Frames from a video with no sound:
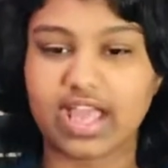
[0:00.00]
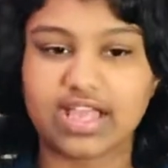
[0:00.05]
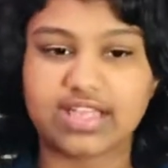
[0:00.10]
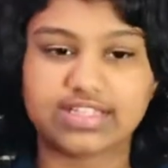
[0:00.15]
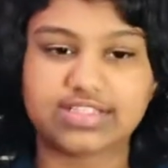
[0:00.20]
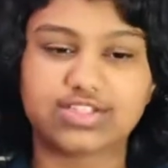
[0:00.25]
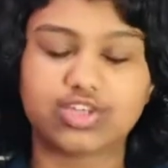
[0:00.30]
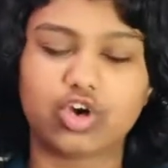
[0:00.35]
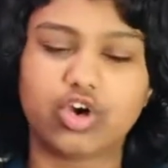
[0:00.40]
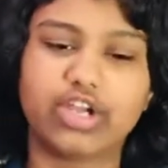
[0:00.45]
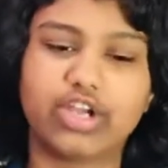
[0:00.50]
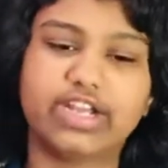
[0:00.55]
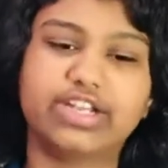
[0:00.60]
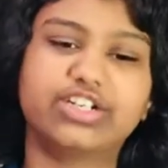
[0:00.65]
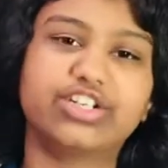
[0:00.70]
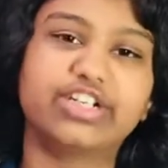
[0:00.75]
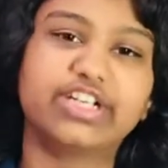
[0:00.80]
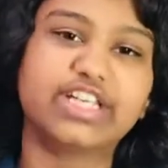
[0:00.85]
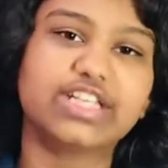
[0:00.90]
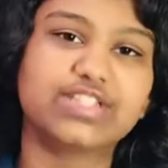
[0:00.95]
So in
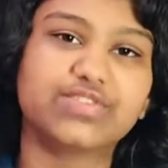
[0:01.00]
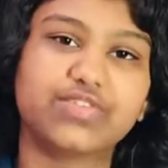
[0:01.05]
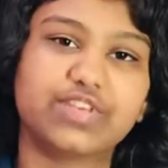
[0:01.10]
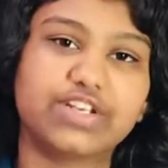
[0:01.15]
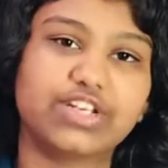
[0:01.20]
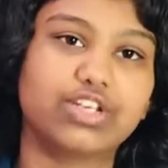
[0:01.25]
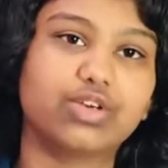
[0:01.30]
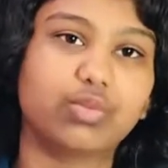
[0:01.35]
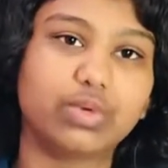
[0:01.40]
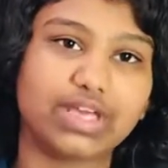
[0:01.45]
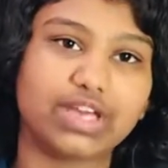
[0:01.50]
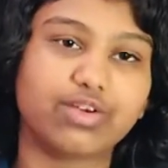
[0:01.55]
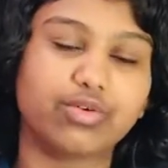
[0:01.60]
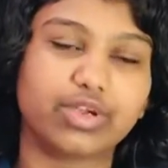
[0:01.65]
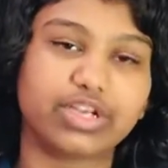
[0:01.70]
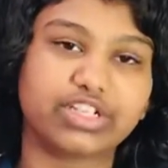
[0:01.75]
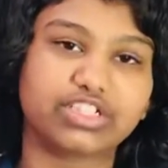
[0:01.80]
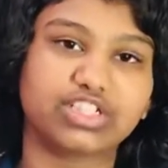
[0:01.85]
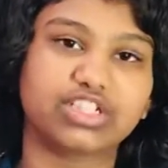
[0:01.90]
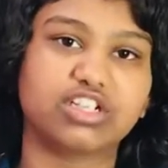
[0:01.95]
today's video, we are
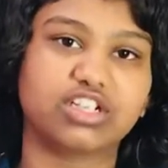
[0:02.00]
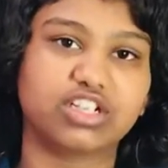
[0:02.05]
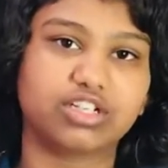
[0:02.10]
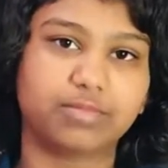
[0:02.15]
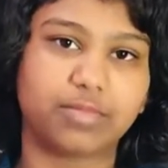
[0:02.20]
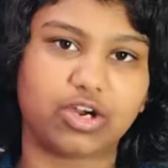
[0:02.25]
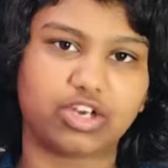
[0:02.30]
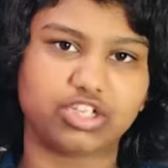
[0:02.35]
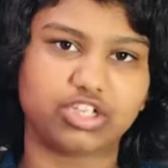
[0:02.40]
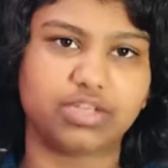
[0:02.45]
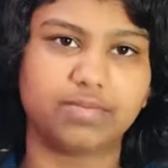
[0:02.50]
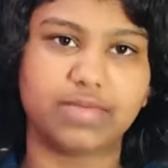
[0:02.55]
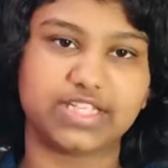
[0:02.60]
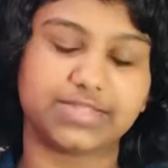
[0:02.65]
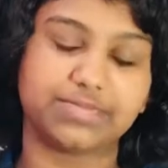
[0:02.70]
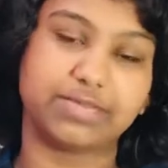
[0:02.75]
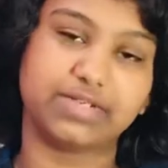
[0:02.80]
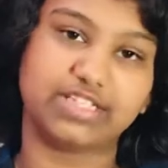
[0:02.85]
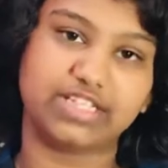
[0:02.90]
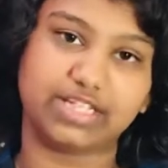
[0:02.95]
going to learn about the
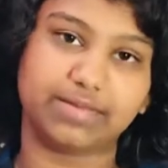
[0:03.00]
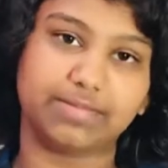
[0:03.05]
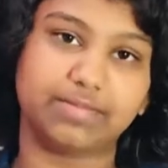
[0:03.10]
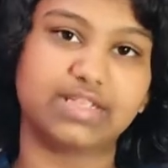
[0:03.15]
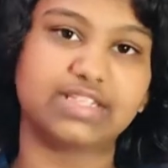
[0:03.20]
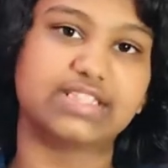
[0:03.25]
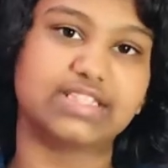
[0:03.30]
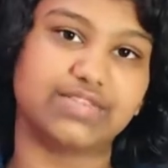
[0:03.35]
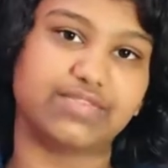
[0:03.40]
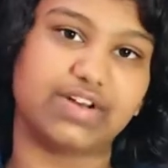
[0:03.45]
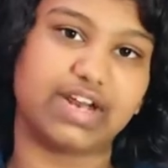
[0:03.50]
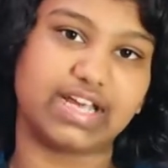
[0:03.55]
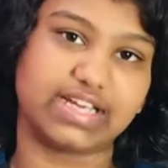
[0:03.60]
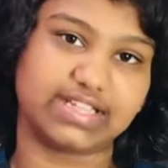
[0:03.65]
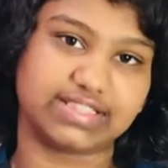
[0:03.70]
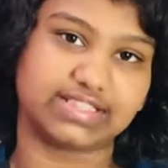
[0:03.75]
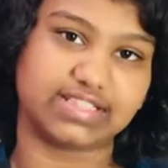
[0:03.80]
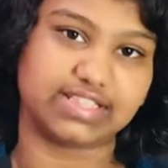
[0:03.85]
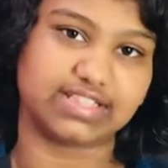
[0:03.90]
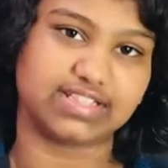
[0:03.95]
Mesopotamian
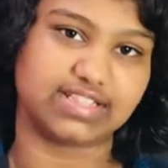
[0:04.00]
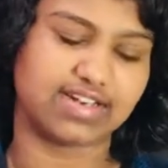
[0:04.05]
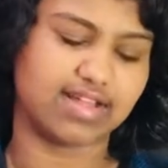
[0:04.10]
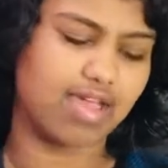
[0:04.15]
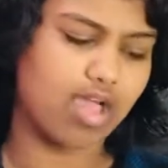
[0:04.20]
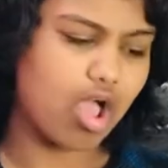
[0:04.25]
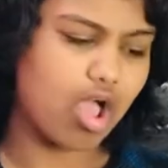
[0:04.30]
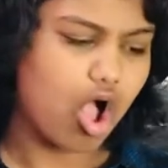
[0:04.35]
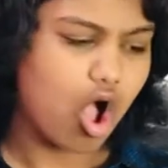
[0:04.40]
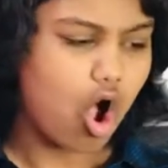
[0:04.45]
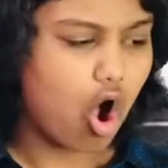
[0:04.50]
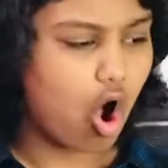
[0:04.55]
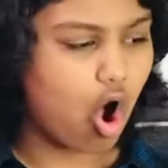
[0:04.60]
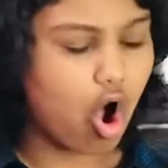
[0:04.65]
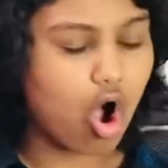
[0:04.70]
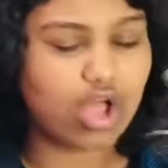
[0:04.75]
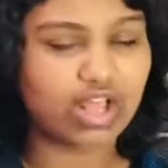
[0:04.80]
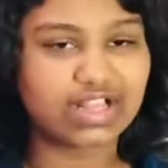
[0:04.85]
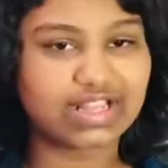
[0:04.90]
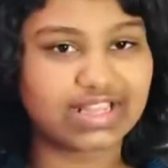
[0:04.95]
Civilization.
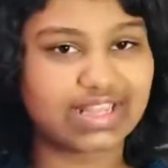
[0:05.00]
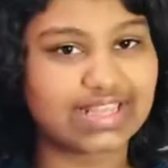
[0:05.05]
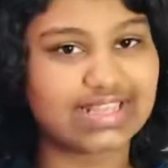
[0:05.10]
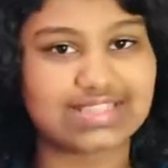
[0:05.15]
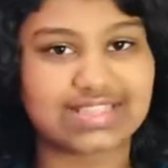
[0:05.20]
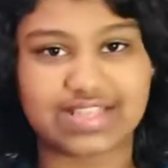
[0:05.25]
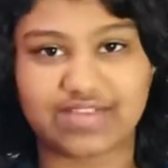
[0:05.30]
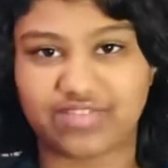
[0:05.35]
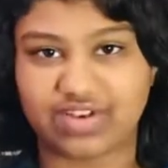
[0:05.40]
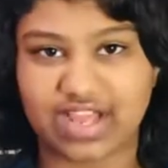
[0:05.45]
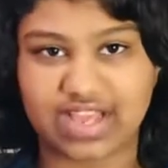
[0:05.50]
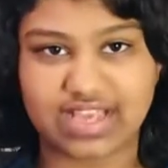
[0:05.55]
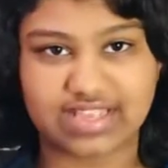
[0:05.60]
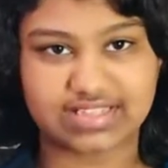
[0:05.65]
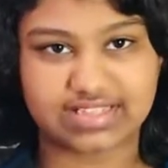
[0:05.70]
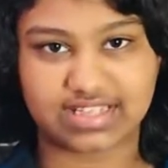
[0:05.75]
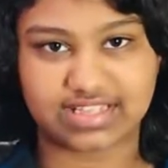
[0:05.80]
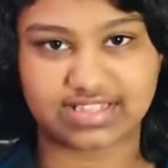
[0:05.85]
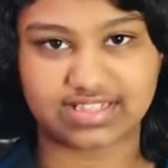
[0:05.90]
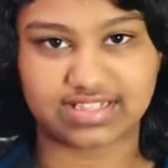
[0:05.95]
All these
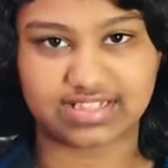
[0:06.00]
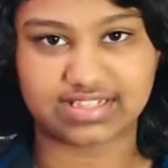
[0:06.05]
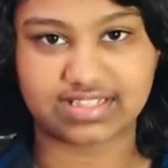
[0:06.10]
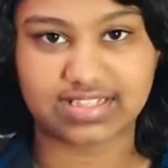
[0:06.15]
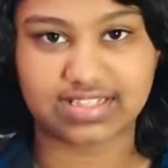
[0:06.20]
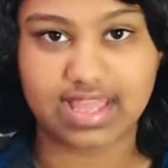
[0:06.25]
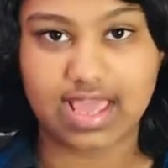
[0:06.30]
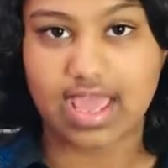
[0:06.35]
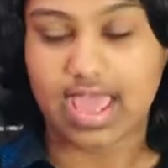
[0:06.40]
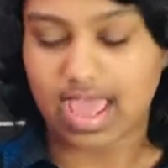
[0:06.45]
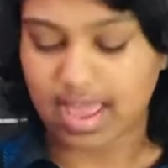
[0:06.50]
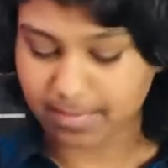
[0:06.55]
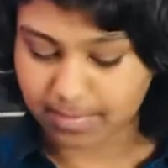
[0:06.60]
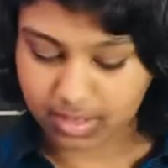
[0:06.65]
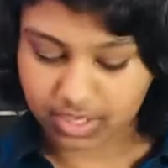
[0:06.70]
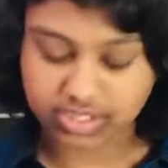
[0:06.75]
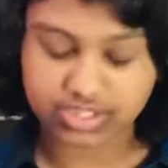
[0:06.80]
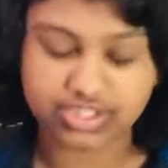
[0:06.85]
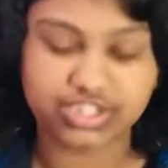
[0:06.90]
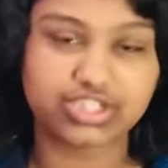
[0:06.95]
civilizations
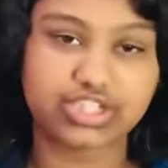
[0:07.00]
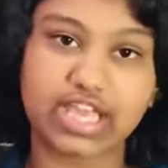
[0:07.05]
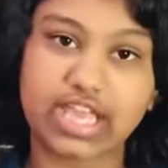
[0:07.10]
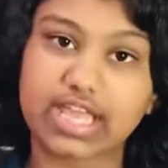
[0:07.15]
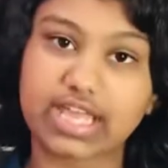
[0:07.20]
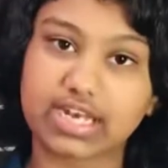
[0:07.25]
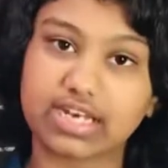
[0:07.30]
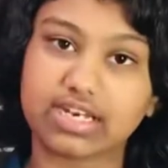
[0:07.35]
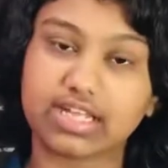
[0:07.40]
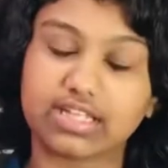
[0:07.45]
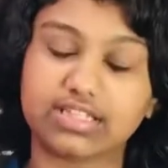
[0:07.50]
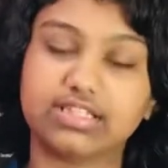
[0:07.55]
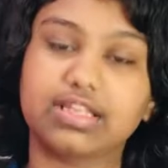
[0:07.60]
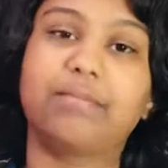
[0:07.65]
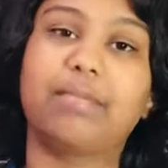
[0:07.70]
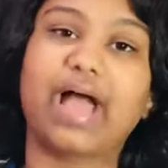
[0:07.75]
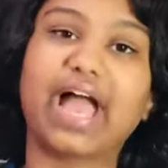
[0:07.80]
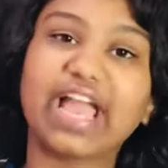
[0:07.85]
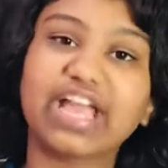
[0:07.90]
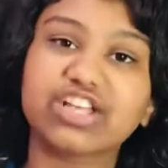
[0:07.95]
emerged in the
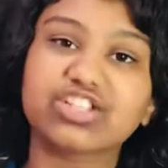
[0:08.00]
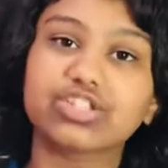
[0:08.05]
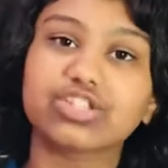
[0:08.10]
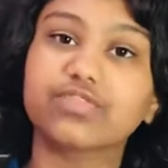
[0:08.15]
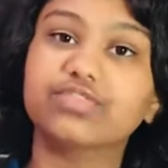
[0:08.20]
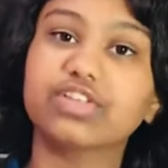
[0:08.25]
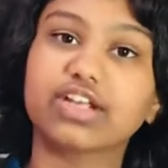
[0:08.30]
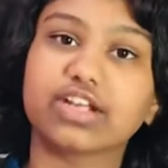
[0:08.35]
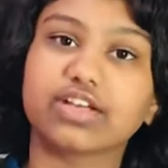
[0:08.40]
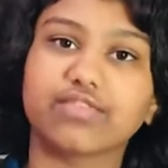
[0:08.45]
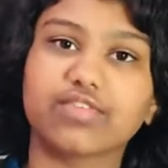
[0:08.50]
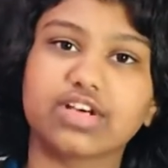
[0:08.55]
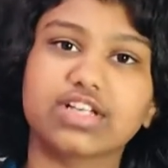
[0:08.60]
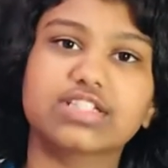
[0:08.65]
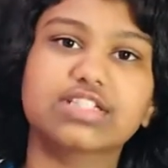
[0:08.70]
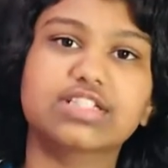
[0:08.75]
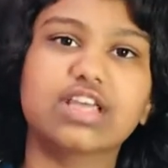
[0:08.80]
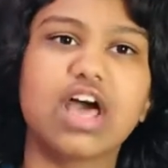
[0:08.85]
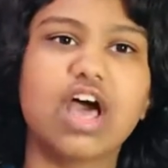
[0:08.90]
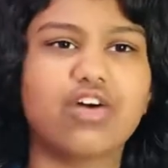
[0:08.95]
banks of the
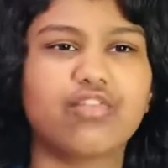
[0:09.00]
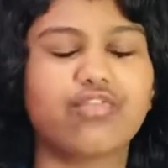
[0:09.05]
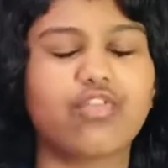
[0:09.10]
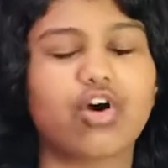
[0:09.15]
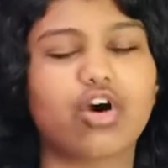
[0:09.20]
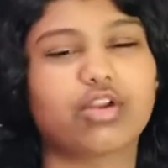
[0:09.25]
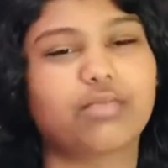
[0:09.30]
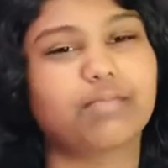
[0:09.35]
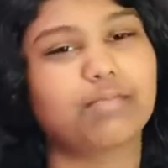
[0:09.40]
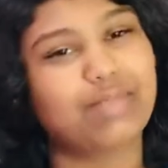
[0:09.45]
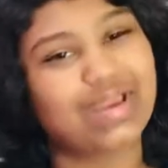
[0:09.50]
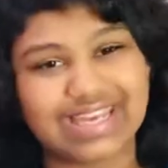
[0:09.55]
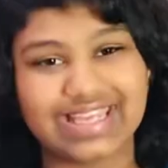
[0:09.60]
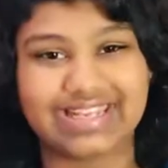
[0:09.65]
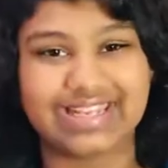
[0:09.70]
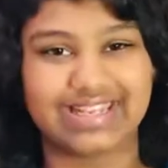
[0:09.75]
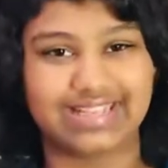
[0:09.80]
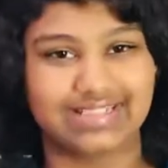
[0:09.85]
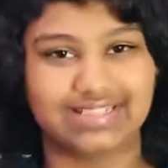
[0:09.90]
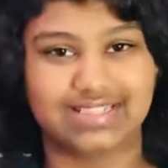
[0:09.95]
rivers for
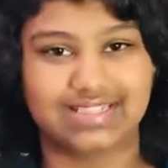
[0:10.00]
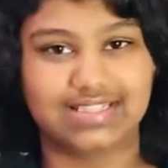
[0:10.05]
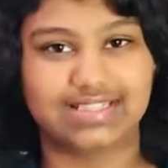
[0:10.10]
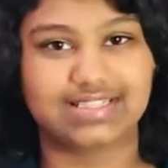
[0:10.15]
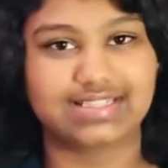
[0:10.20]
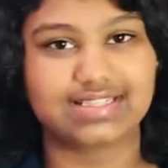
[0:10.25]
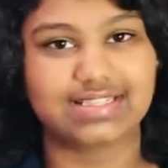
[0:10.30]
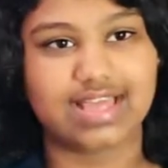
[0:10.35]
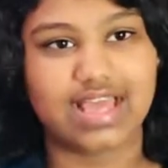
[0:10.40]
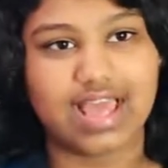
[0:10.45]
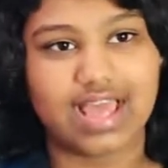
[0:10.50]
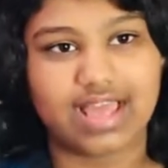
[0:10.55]
many reasons.